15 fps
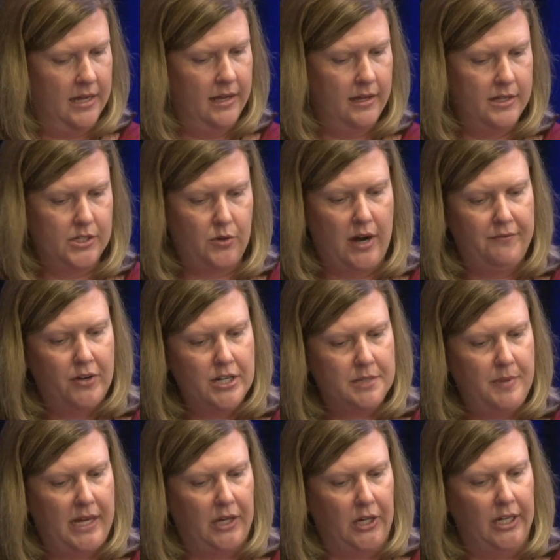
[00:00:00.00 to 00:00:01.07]
So our first
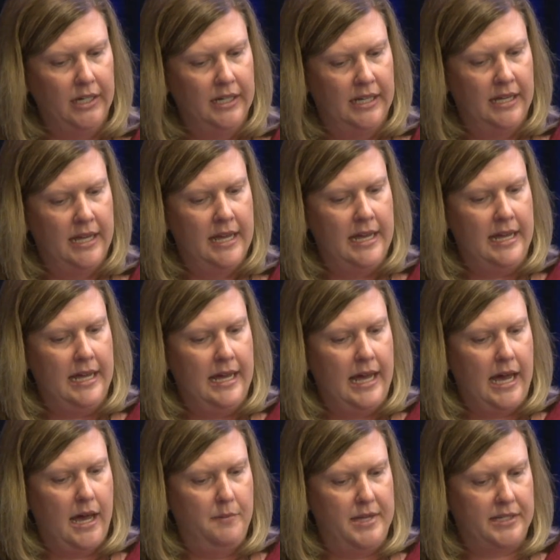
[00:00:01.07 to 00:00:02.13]
speaker
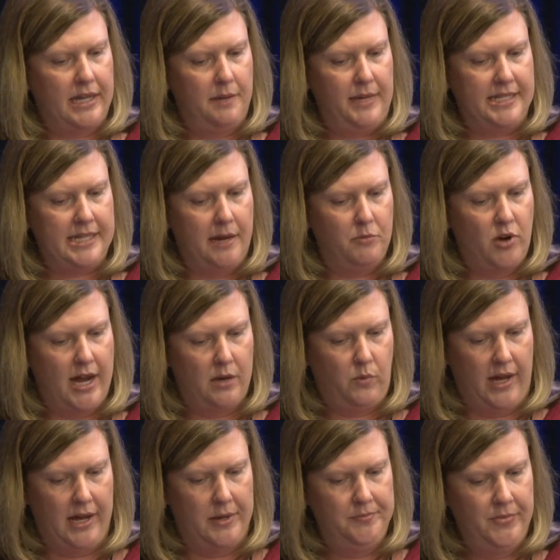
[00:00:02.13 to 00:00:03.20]
is going to be Tim
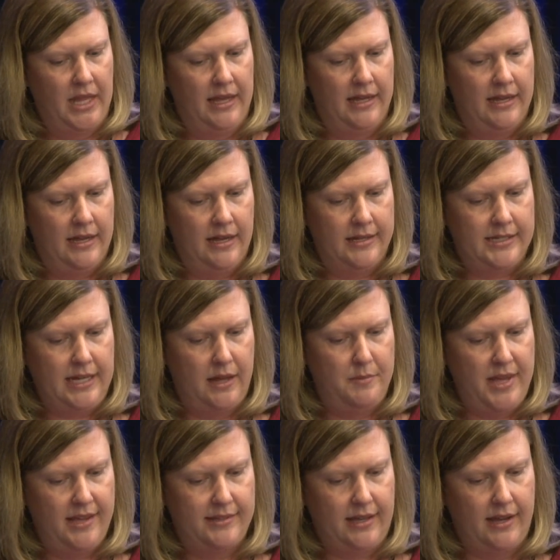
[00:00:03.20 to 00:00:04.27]
Rodwell. Tim
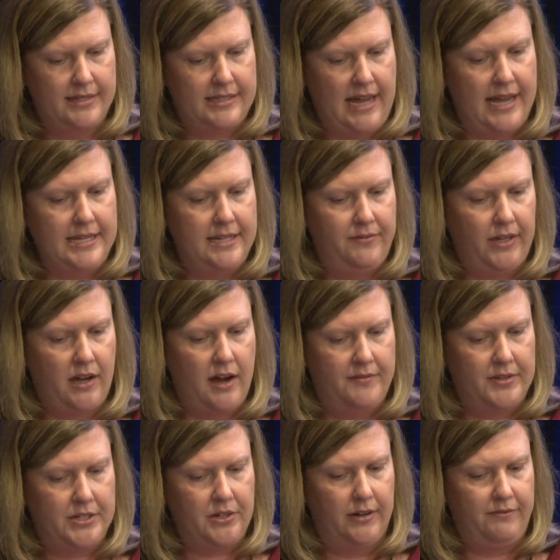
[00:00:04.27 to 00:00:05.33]
is a scientific
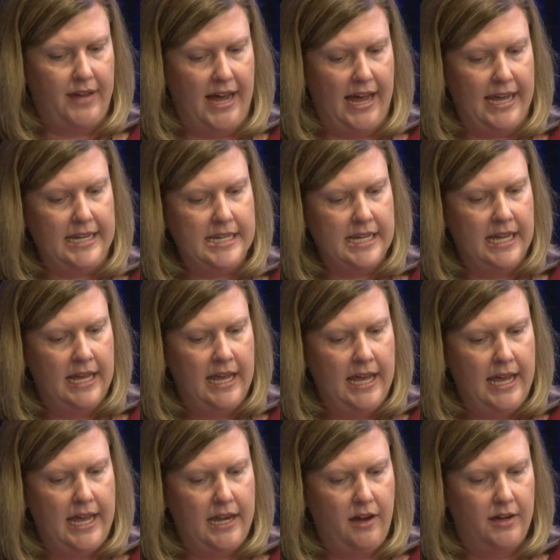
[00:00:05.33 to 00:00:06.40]
officer at FIND
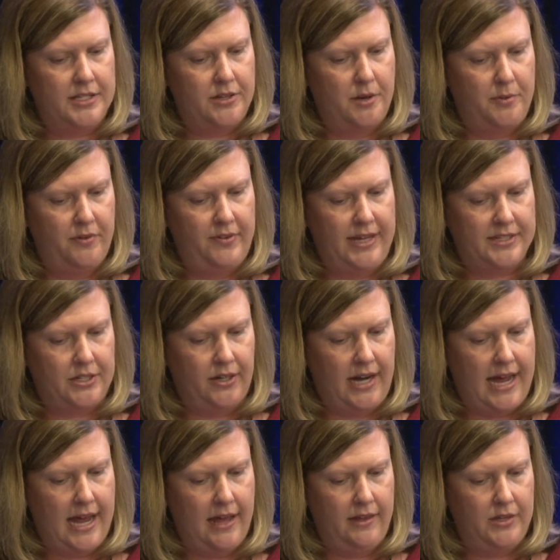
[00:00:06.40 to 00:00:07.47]
and also a professor
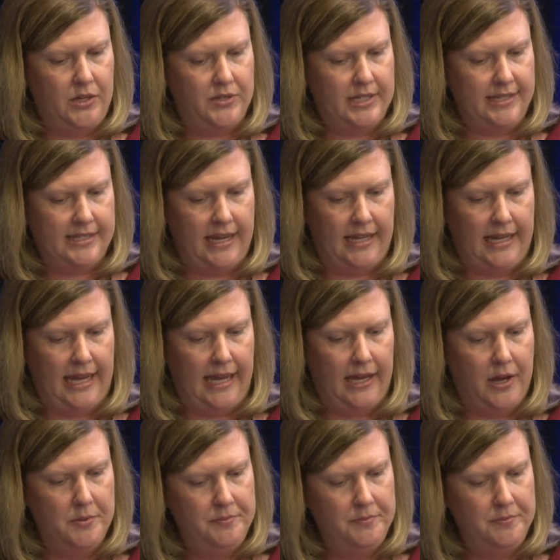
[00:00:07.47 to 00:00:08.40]
at UC San Diego.